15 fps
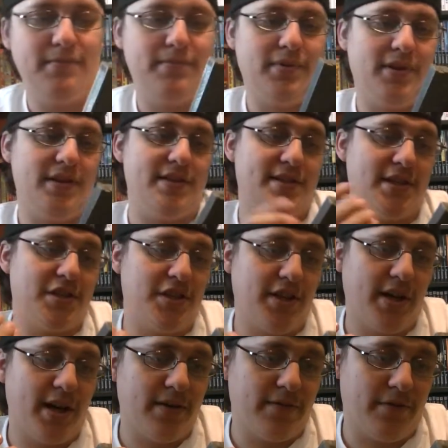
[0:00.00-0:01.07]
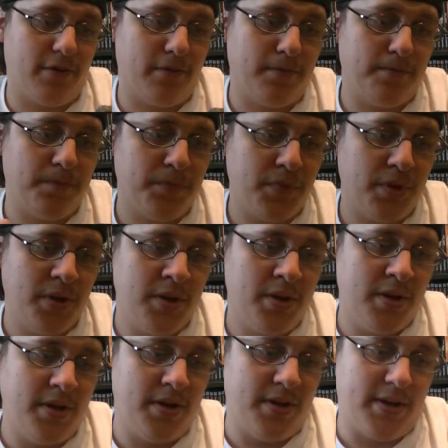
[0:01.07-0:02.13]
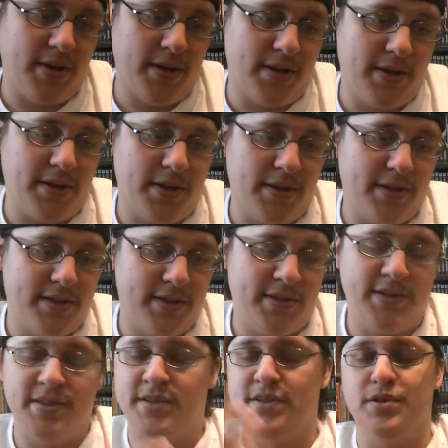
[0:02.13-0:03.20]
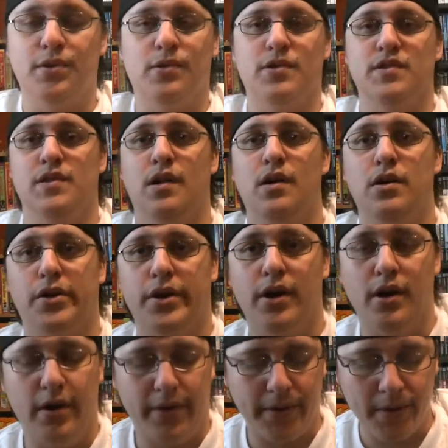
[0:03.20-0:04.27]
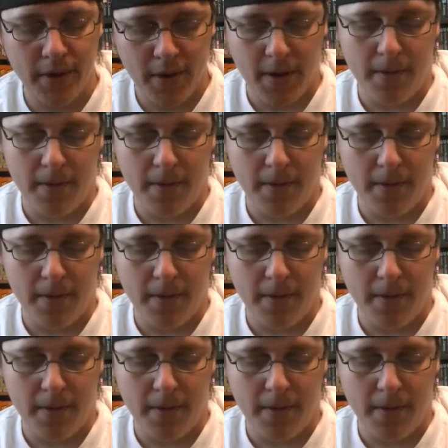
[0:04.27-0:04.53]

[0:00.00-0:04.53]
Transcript: place that she got it from. And this store is long gone.